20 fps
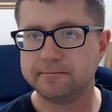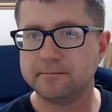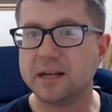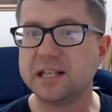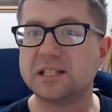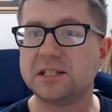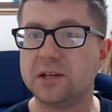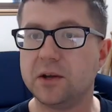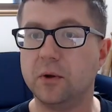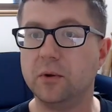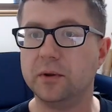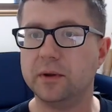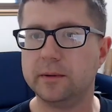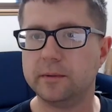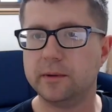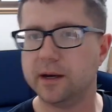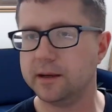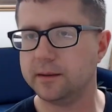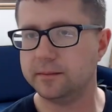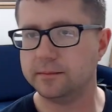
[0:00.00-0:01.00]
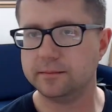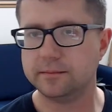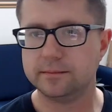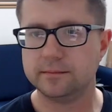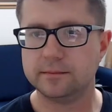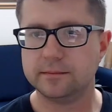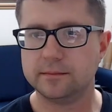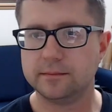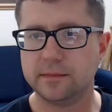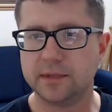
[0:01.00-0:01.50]
It's the only way.
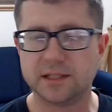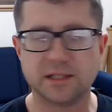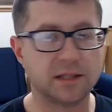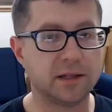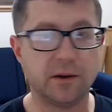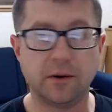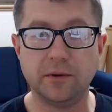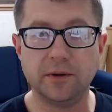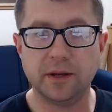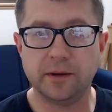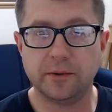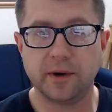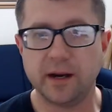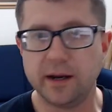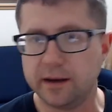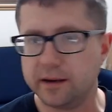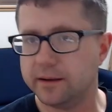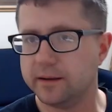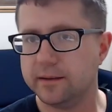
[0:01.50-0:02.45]
It's the only way.